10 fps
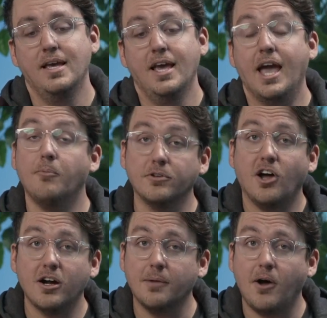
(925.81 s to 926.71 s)
And we'll
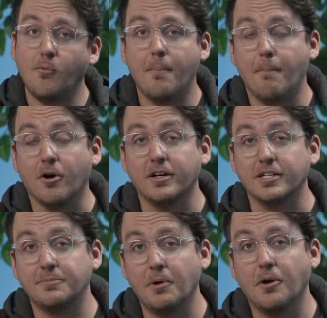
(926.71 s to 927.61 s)
talk about what market
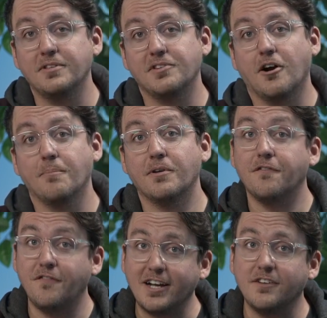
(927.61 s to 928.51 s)
experiments are, but
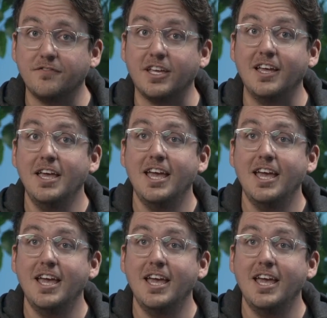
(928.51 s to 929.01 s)
effectively,